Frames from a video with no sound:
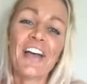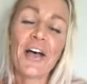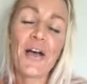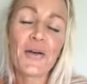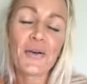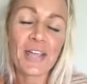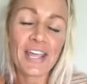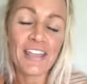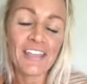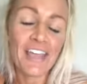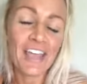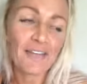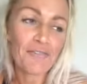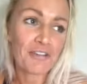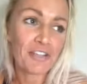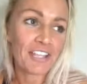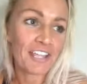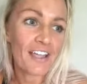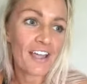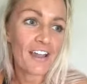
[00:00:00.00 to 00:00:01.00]
Okay, that
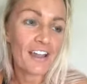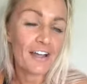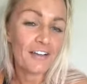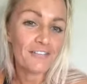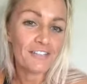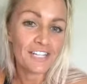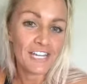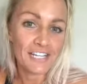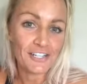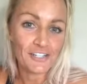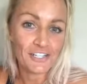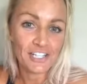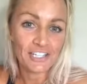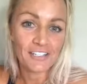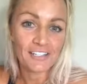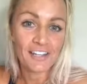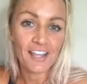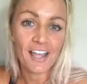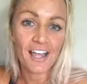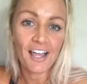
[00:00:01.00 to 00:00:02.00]
really got off
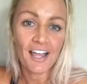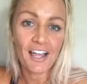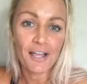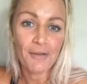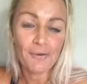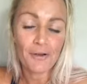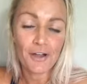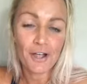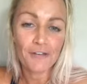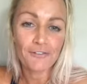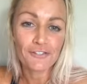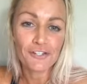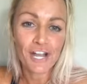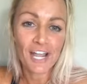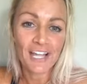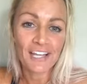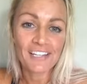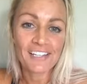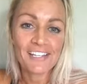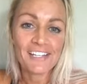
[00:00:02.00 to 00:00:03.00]
tangent, or off
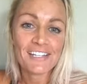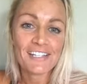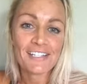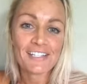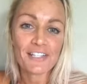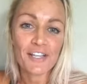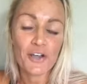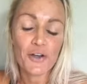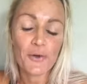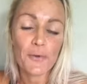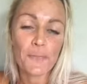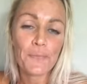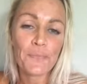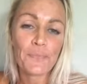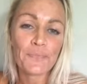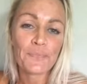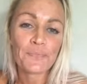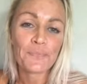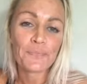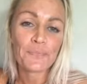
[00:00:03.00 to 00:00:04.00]
track. So
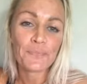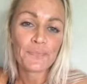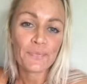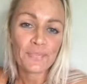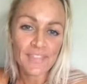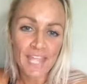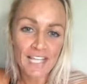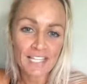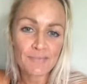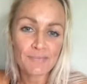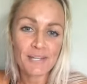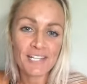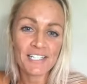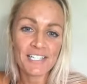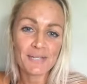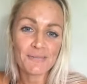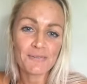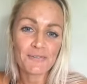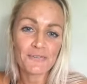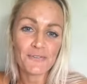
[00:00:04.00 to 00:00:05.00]
that's my
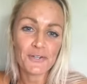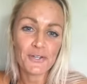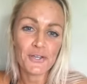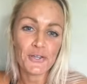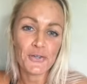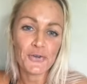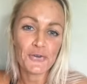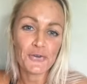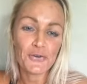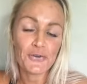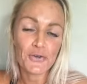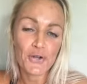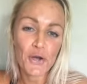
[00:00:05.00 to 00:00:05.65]
tips for you.